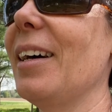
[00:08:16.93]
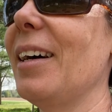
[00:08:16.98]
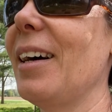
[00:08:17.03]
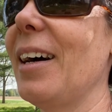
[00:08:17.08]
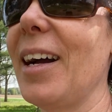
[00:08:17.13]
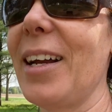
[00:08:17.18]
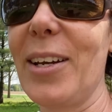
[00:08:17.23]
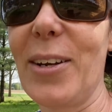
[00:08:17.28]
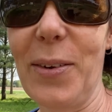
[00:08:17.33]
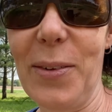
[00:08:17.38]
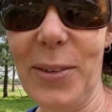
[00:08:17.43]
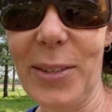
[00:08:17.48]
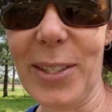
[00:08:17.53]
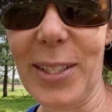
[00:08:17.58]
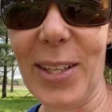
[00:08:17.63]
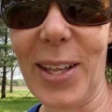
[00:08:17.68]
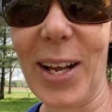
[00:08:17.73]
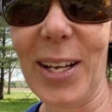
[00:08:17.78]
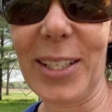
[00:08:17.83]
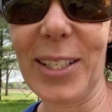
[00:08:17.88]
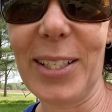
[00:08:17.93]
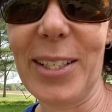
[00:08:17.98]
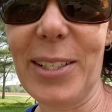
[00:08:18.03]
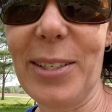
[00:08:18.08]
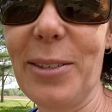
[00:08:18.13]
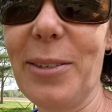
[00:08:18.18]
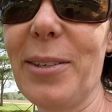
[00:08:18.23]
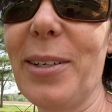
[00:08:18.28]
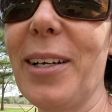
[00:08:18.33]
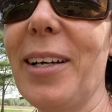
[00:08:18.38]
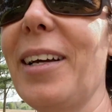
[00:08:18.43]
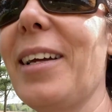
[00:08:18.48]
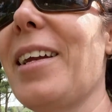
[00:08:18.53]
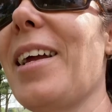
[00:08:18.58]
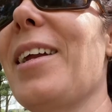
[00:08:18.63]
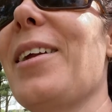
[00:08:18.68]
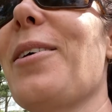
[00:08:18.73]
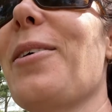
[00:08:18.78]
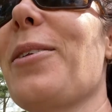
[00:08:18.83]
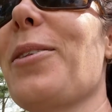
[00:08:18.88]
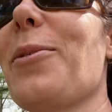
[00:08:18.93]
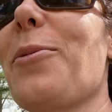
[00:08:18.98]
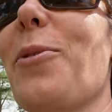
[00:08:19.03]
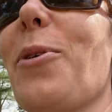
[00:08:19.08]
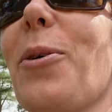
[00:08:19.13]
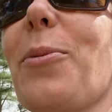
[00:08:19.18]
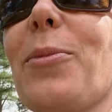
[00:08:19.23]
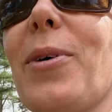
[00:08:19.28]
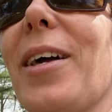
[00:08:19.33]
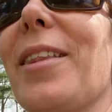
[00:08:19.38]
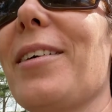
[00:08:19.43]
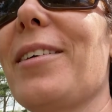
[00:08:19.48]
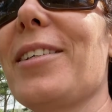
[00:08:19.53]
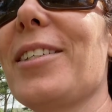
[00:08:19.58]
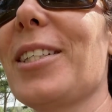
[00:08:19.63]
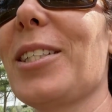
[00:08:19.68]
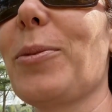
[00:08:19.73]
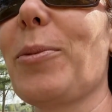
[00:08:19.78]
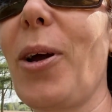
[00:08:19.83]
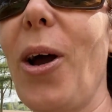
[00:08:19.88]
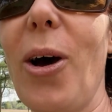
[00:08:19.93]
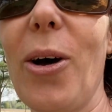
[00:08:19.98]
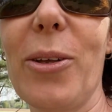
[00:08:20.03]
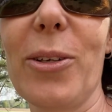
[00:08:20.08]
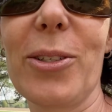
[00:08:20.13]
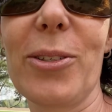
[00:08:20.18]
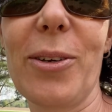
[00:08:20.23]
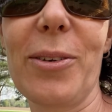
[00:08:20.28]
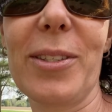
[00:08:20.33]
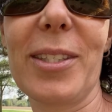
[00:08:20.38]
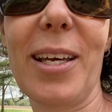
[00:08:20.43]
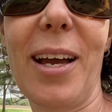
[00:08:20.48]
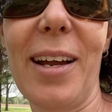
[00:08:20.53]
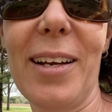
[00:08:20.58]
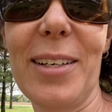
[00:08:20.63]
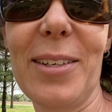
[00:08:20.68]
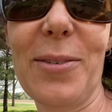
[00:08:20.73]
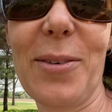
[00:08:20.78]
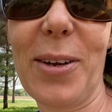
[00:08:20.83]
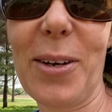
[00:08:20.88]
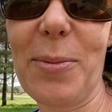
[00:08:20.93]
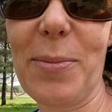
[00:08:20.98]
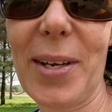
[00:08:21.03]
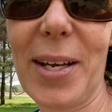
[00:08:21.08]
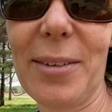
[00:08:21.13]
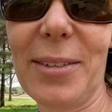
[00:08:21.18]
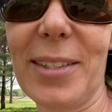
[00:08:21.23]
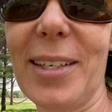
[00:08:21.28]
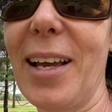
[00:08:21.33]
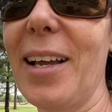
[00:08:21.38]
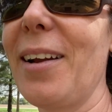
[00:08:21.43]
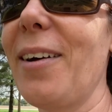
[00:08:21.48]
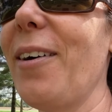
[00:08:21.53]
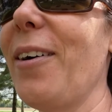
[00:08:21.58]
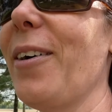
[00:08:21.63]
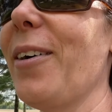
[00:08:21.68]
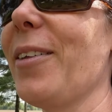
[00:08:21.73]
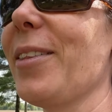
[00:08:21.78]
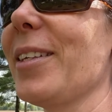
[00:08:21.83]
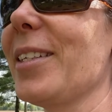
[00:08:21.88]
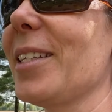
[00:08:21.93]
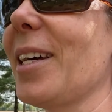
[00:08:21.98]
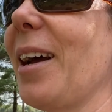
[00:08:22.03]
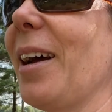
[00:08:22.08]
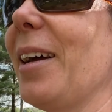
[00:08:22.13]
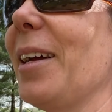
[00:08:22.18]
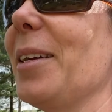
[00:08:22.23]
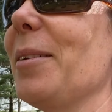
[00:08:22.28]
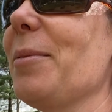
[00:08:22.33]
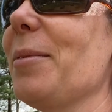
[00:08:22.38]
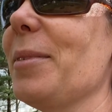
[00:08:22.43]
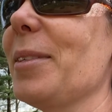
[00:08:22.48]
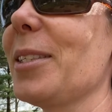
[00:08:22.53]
I know there's a lot to do, and I know the warm weather just calls you outside and you want to be outside all the time,